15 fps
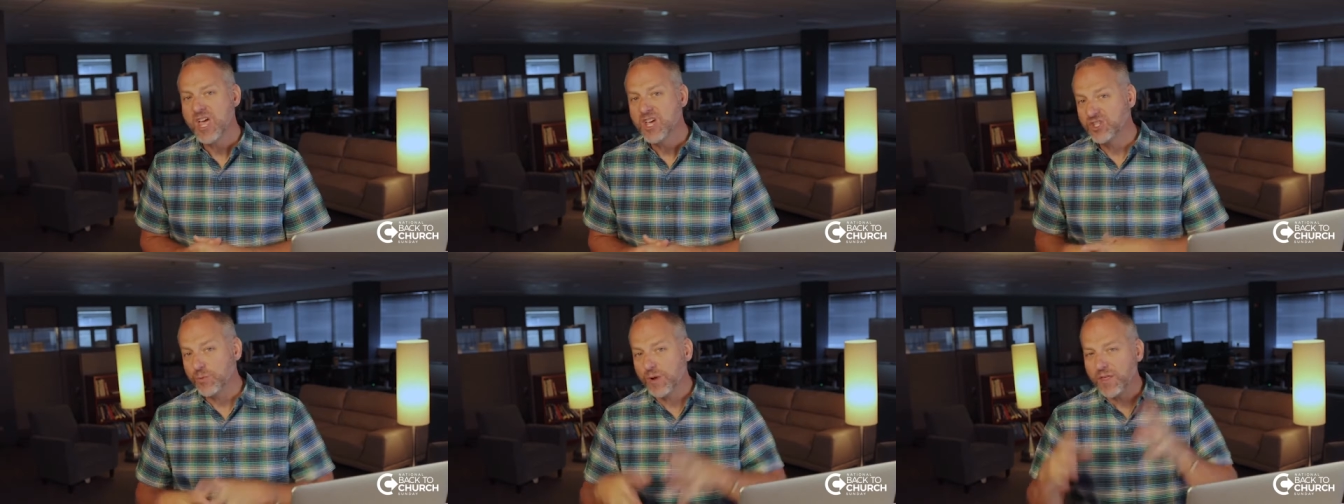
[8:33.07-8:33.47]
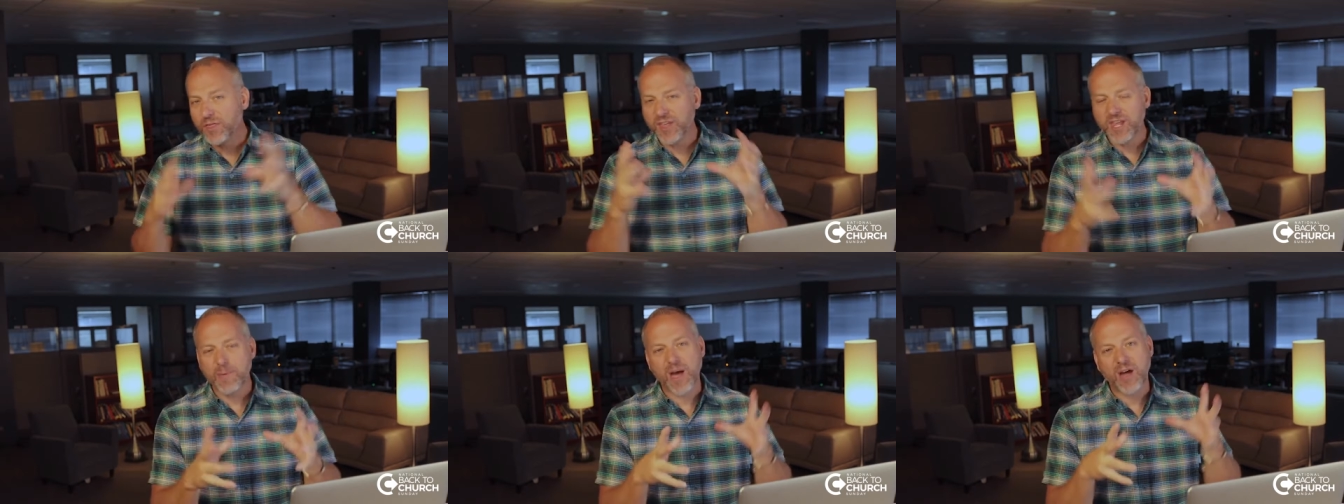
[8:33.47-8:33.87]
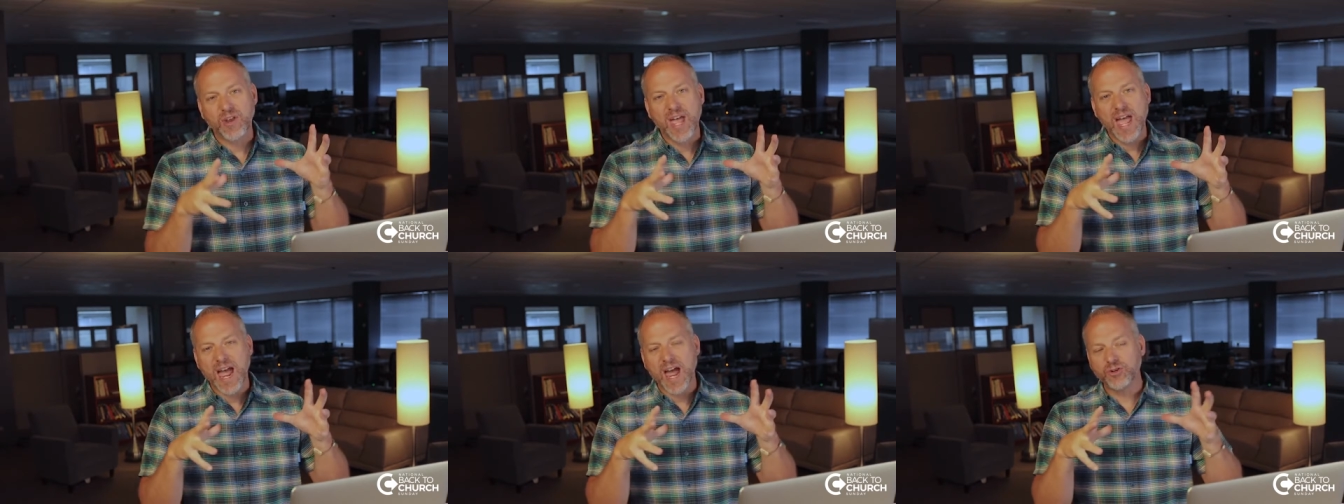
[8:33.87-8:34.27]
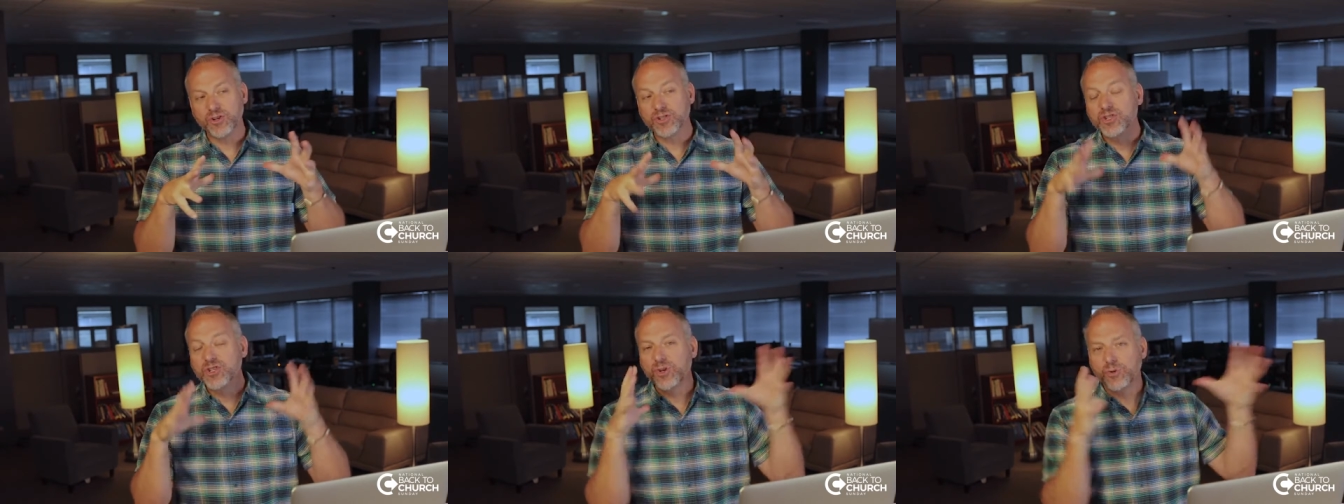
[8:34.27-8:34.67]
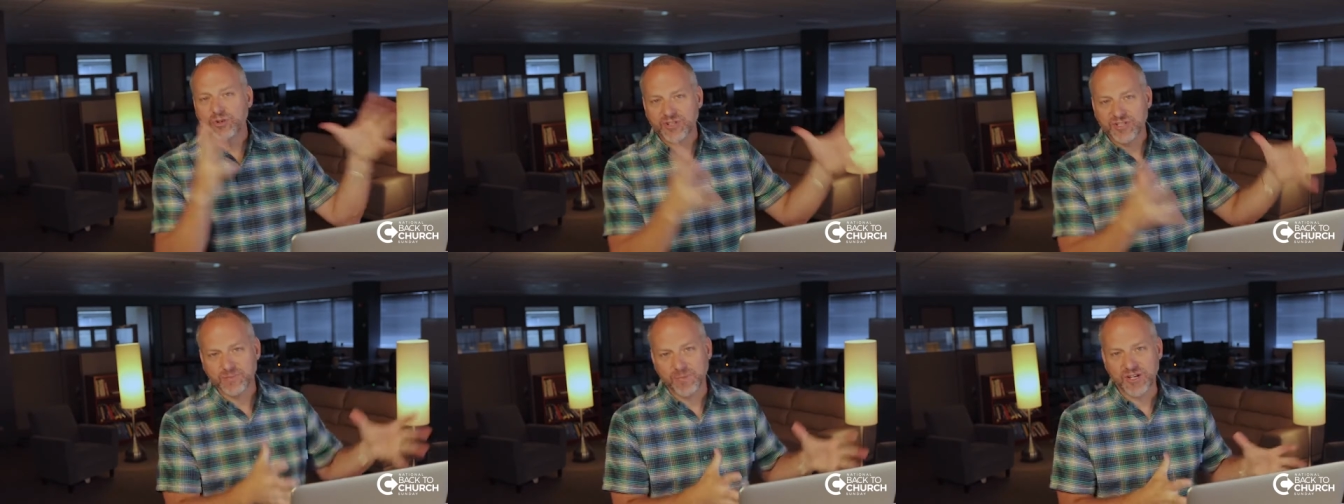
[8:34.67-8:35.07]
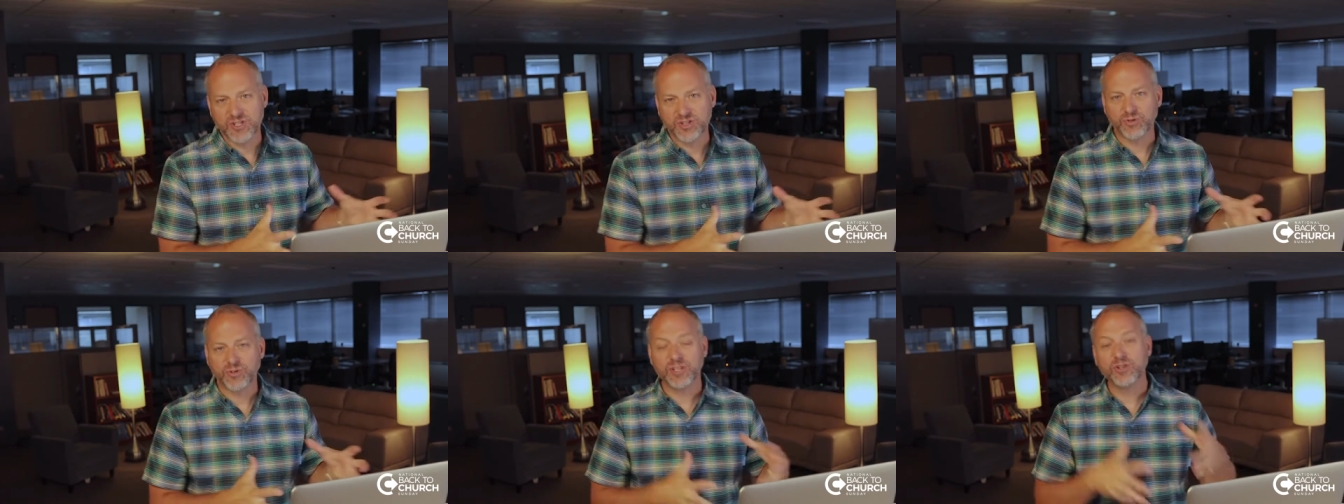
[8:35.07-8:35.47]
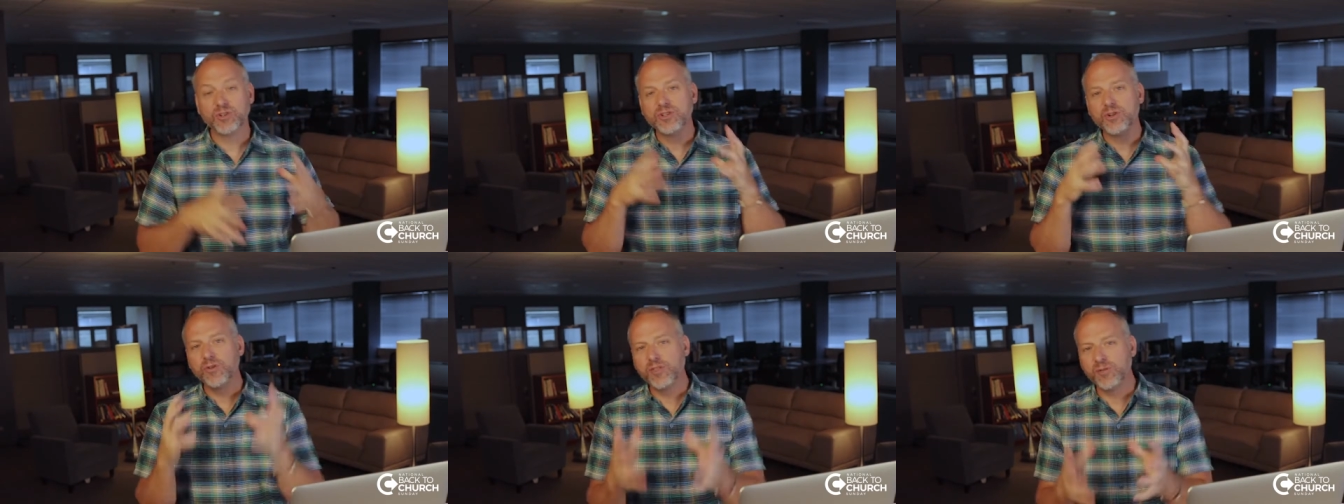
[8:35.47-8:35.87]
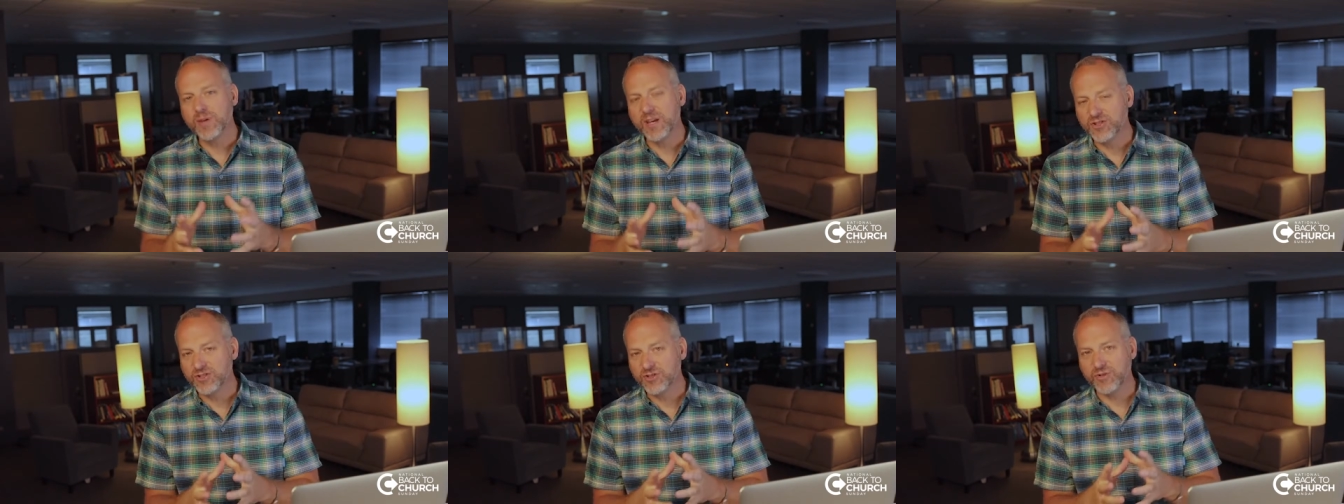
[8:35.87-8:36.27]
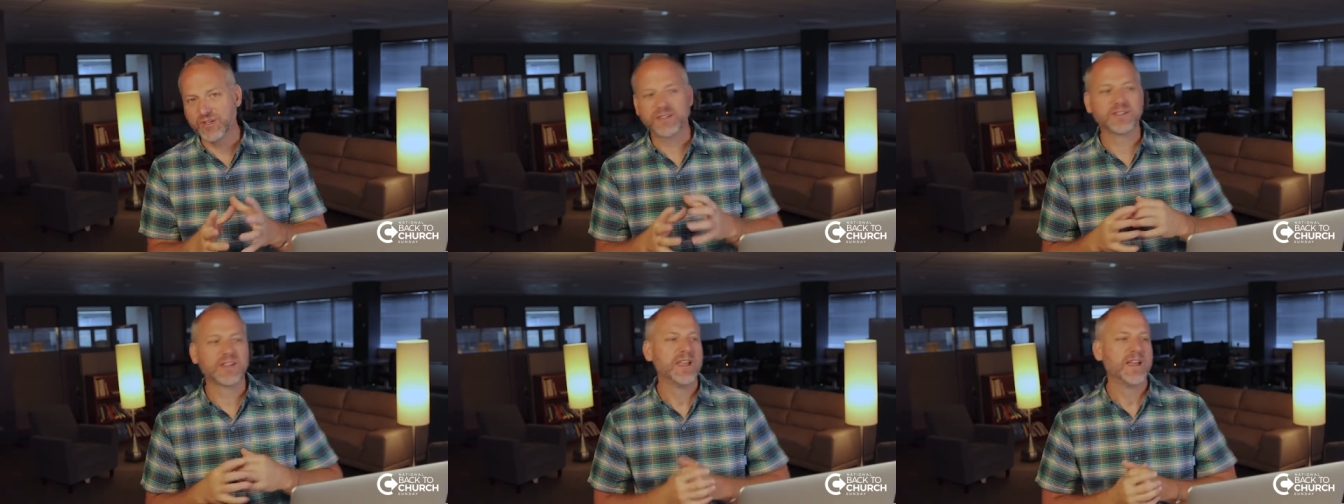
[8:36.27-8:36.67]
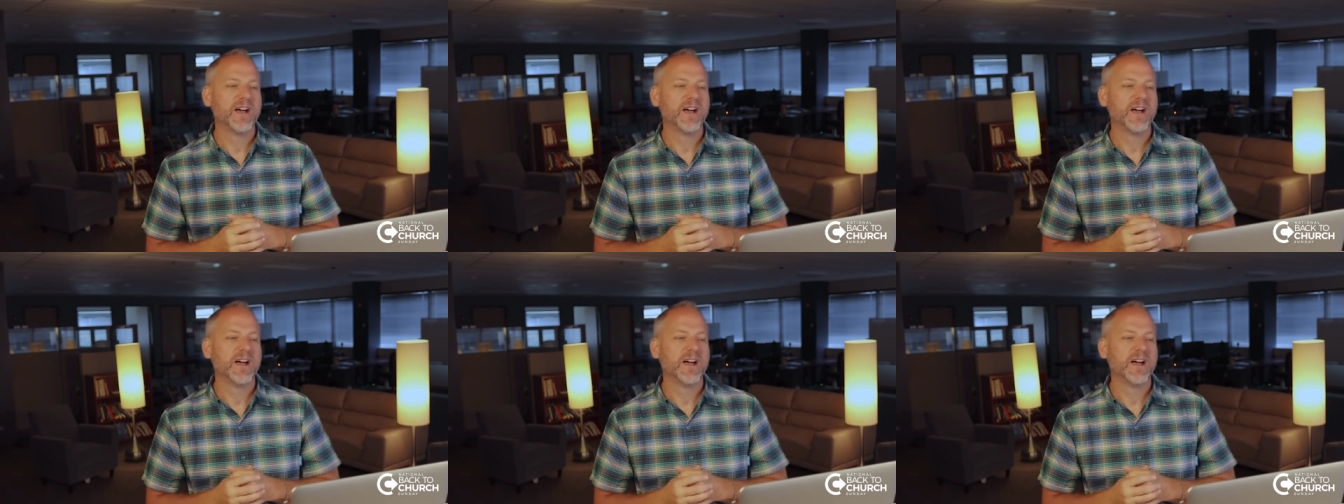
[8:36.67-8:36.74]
So you want to think about how your children's ministry and your youth ministries,